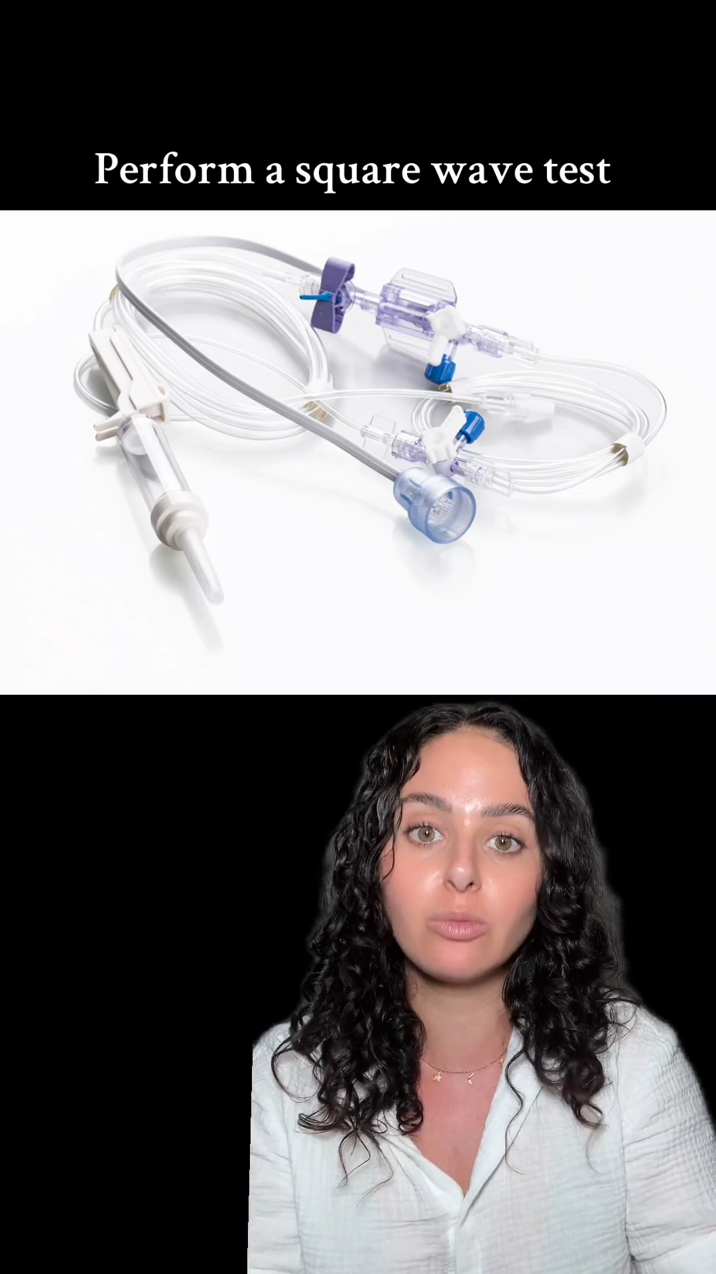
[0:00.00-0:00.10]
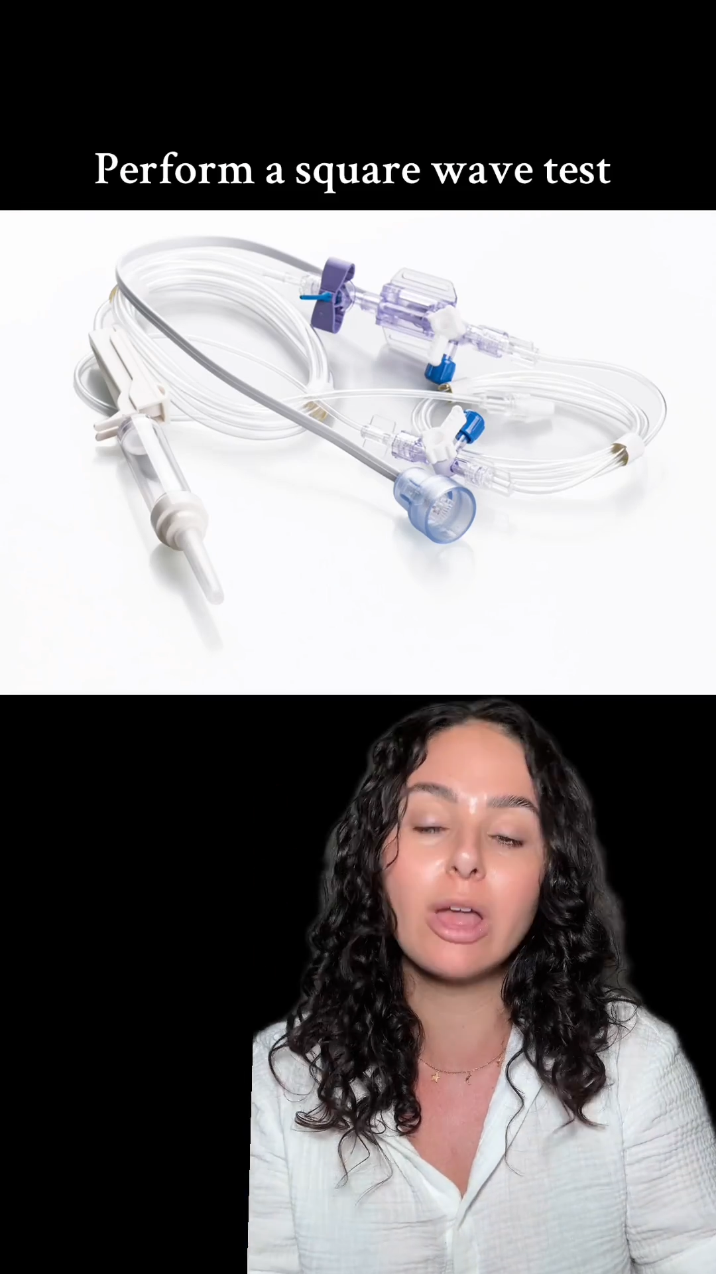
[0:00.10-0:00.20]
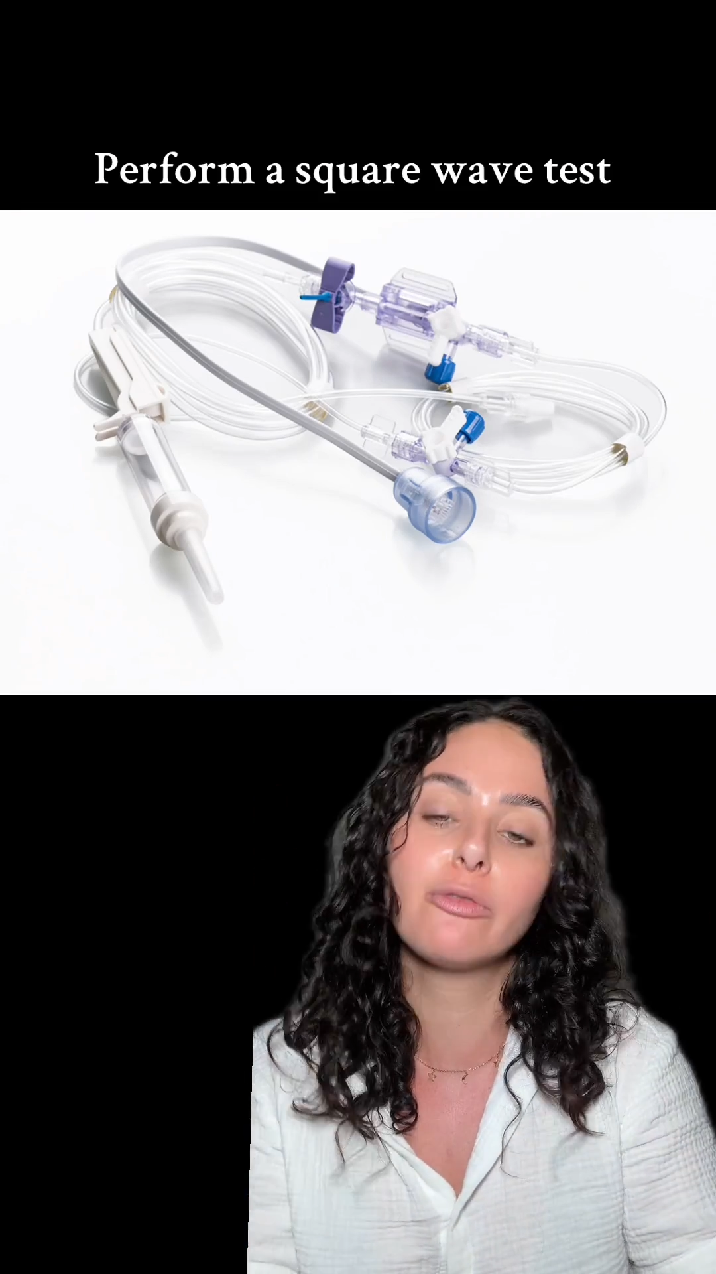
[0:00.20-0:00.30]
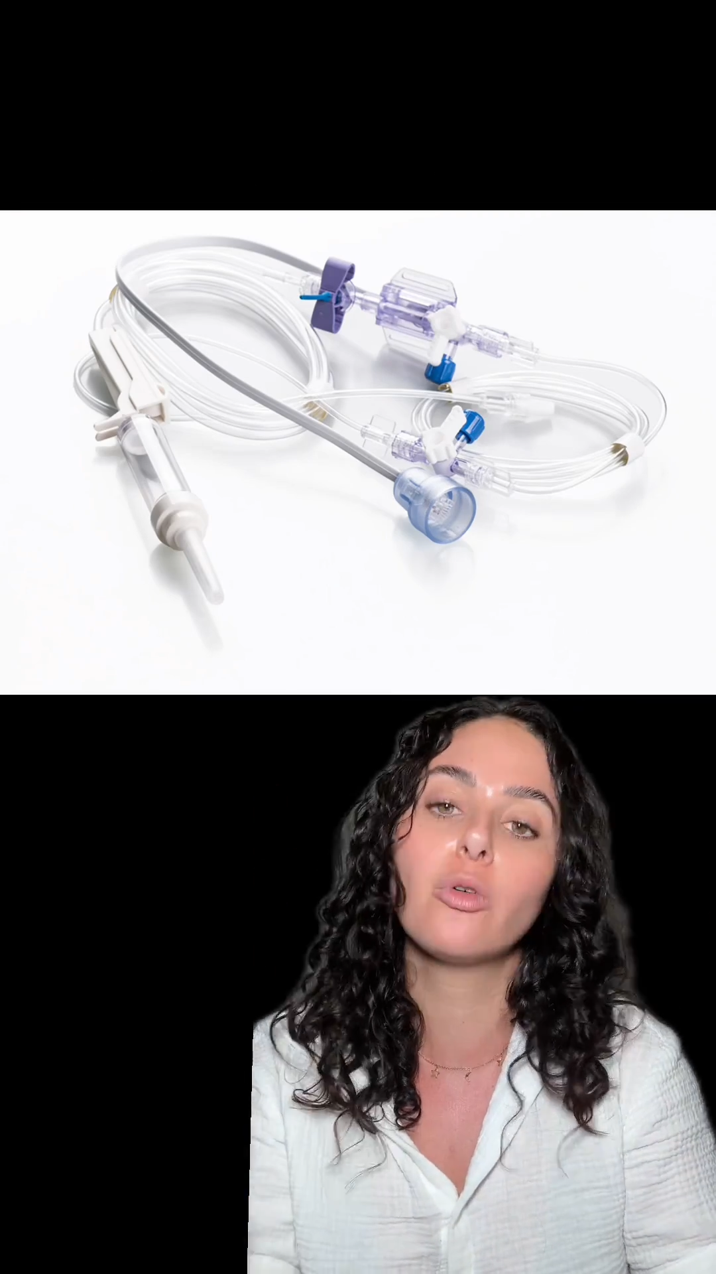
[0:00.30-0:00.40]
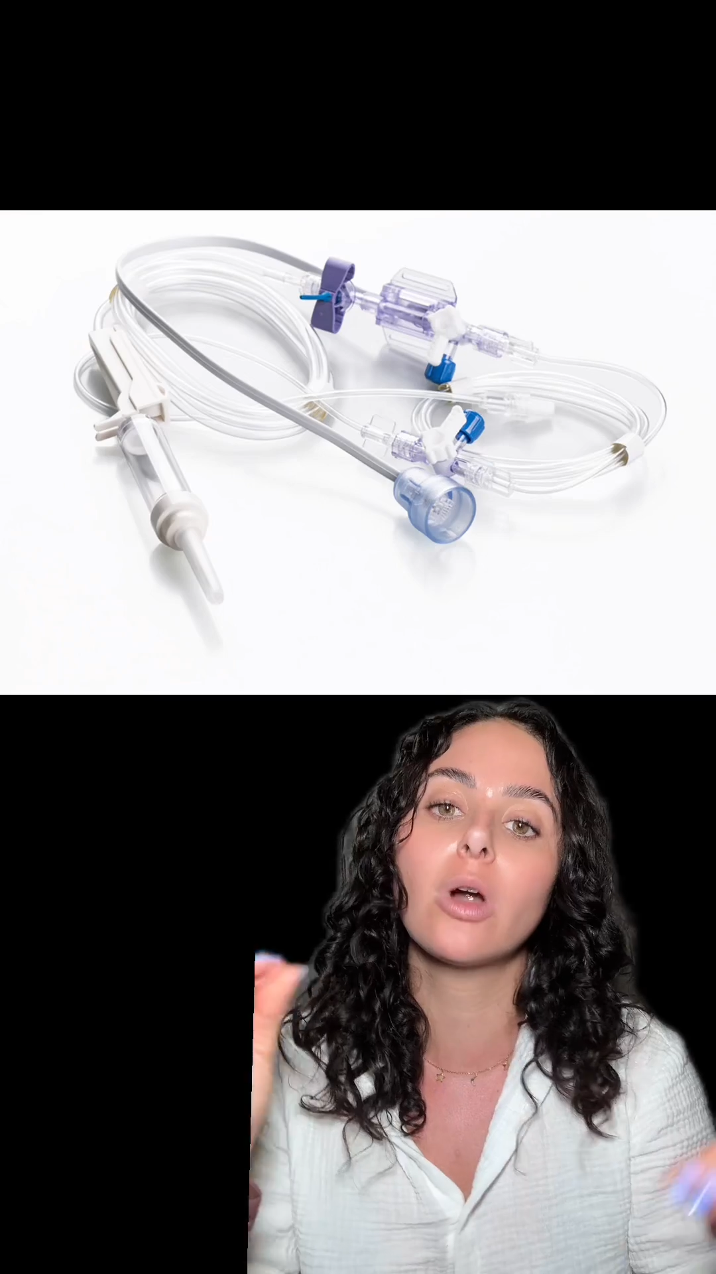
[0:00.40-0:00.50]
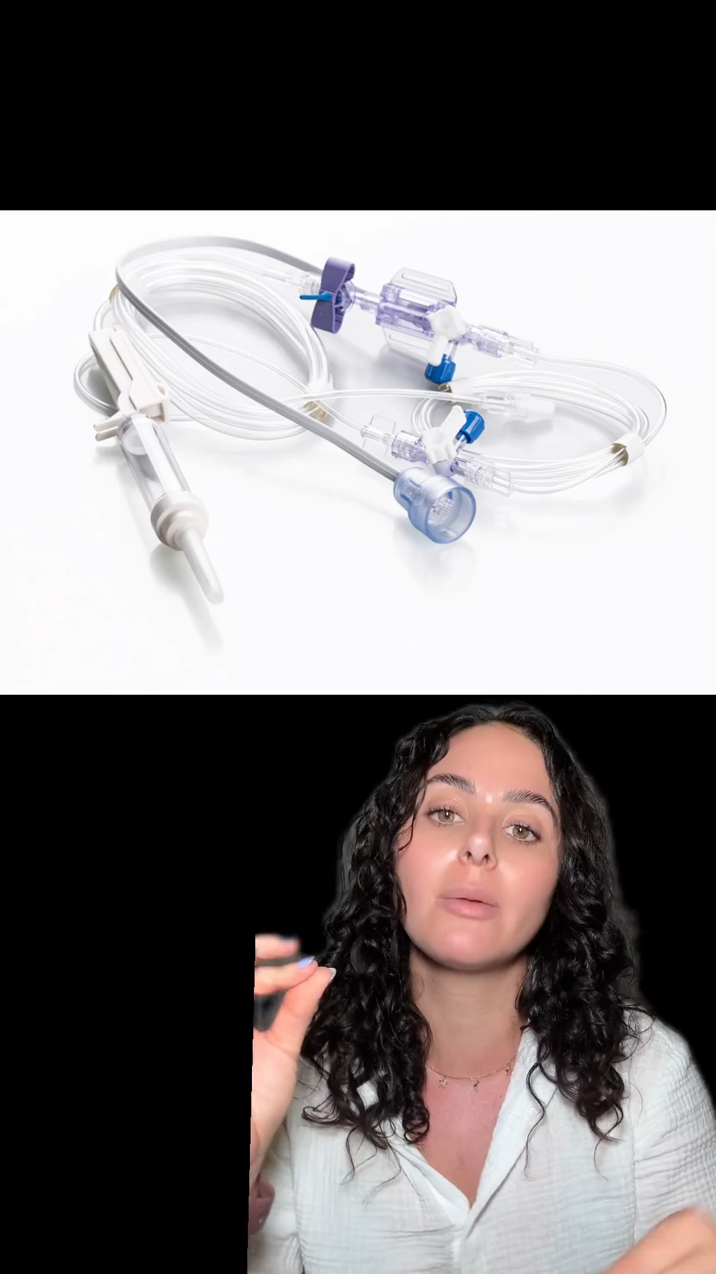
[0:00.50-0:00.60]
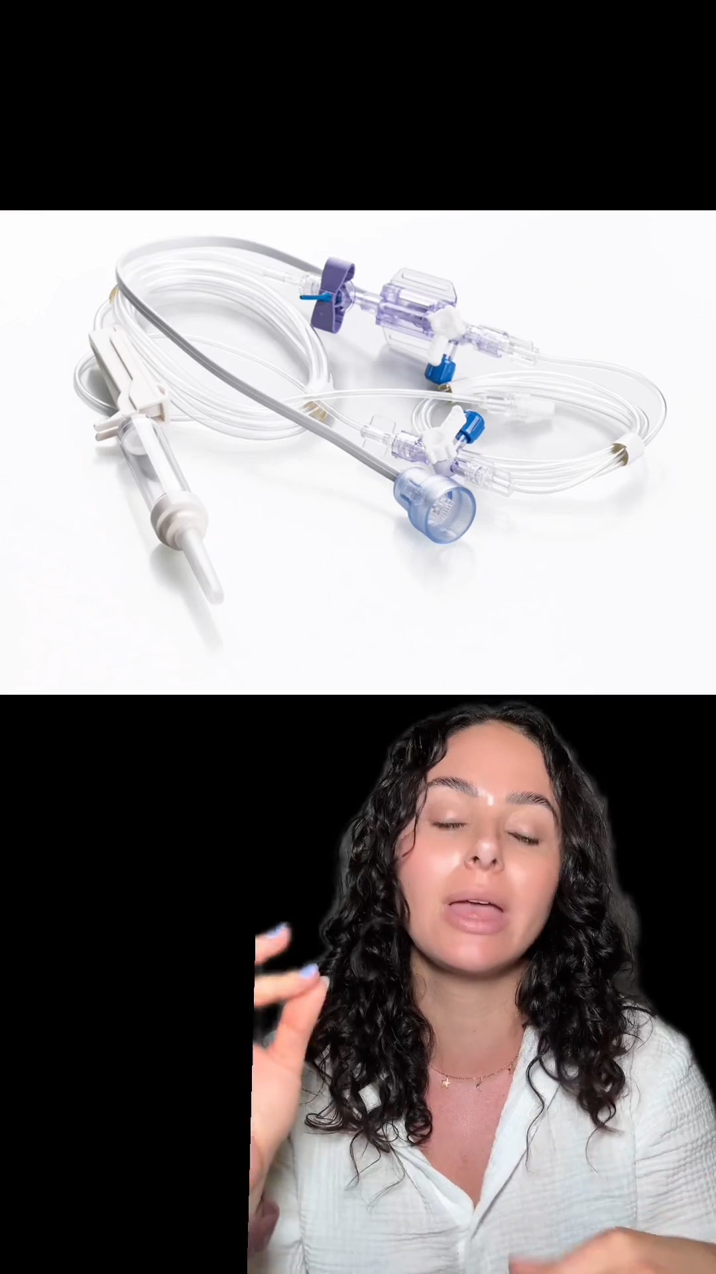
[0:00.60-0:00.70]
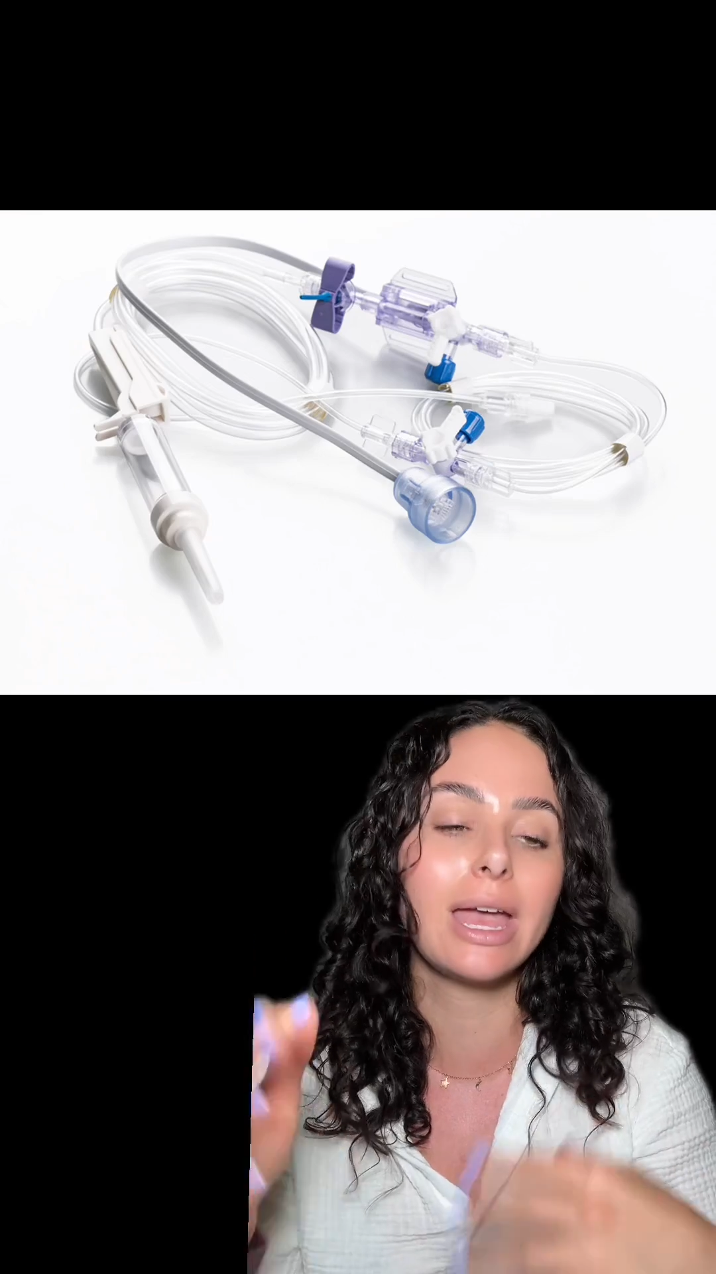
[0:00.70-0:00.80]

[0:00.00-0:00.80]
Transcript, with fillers: waveform.